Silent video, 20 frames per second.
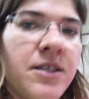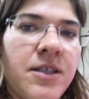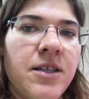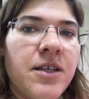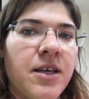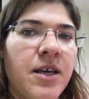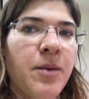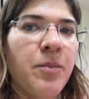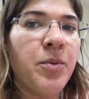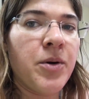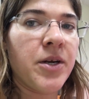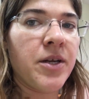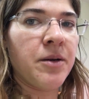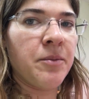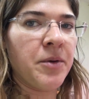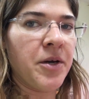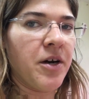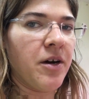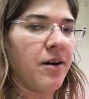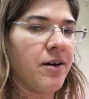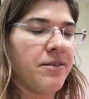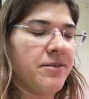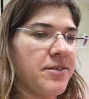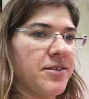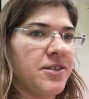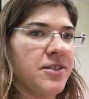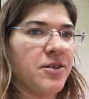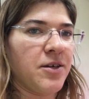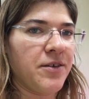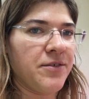they keep putting me off,
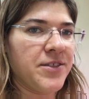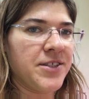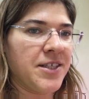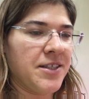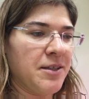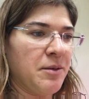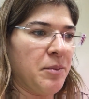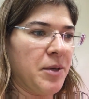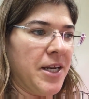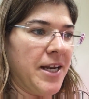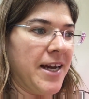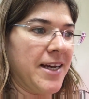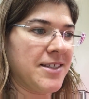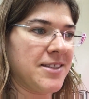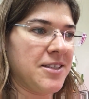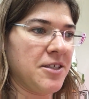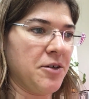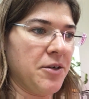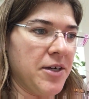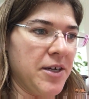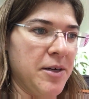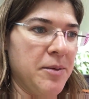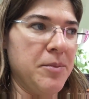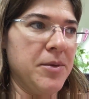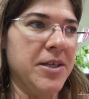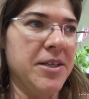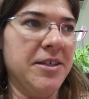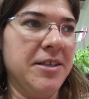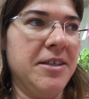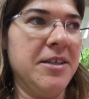so I've sent them a
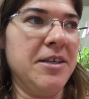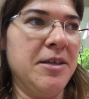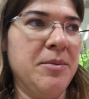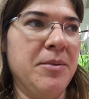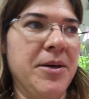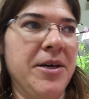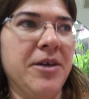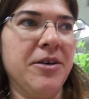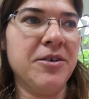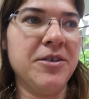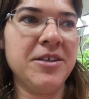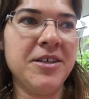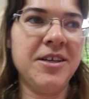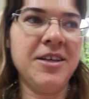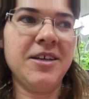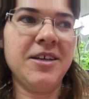nastygram and an email